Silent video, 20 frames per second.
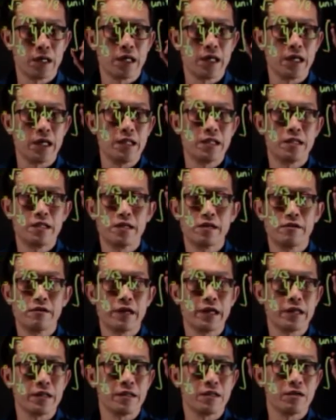
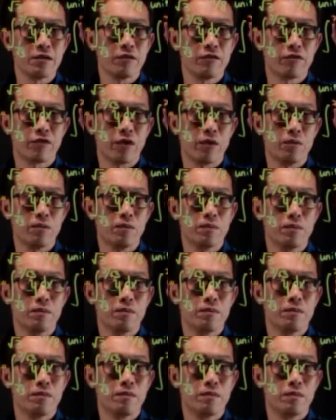integrate from
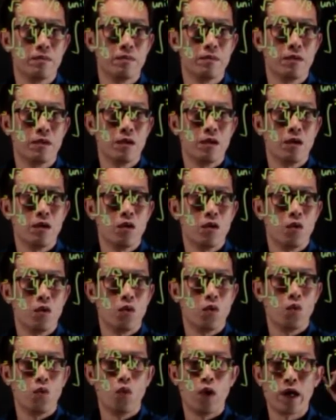
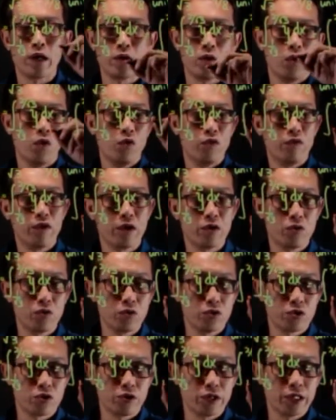1 over
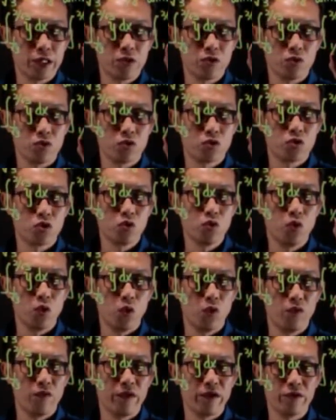root 3 to 2
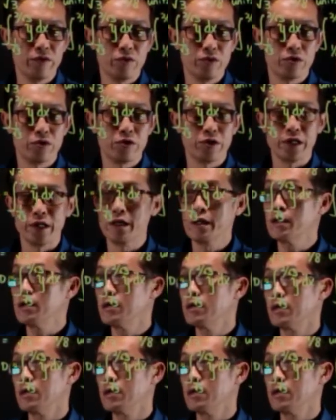over root 3.